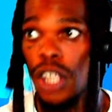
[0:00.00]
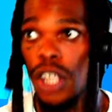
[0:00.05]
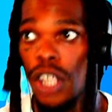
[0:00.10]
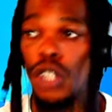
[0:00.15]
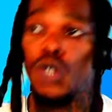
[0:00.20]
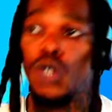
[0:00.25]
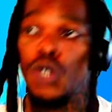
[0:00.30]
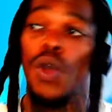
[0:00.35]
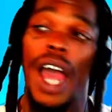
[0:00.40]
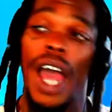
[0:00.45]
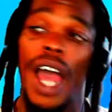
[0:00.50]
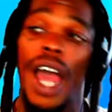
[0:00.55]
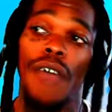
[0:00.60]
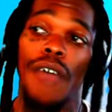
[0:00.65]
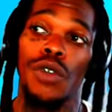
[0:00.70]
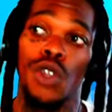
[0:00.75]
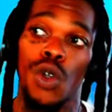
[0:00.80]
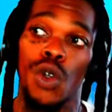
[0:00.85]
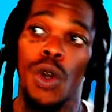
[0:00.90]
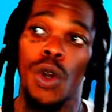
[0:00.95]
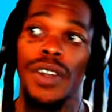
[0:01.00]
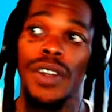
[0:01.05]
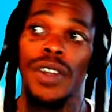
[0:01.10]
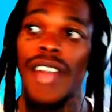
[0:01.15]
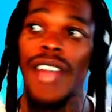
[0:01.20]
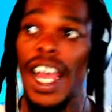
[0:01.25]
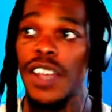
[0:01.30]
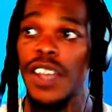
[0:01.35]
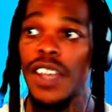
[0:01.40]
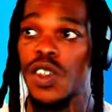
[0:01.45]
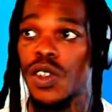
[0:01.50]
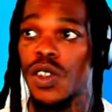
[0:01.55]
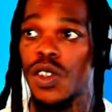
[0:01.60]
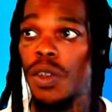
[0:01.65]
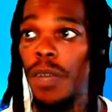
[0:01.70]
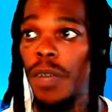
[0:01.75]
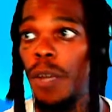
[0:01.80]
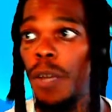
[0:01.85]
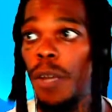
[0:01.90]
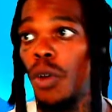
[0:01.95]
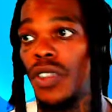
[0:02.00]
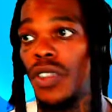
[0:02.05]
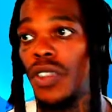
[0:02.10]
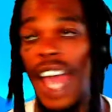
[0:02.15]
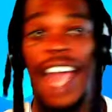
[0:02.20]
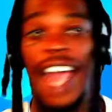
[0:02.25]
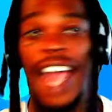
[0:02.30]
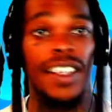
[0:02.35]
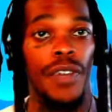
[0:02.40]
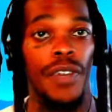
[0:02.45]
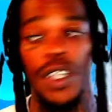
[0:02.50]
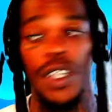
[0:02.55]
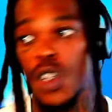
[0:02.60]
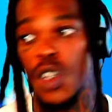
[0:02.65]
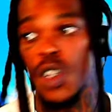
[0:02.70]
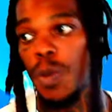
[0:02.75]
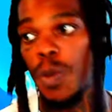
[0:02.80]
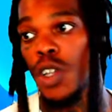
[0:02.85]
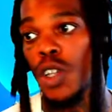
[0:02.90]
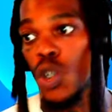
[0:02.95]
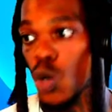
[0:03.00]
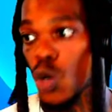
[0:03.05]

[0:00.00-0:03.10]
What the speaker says: You have to throw a dice to be able to activate your special.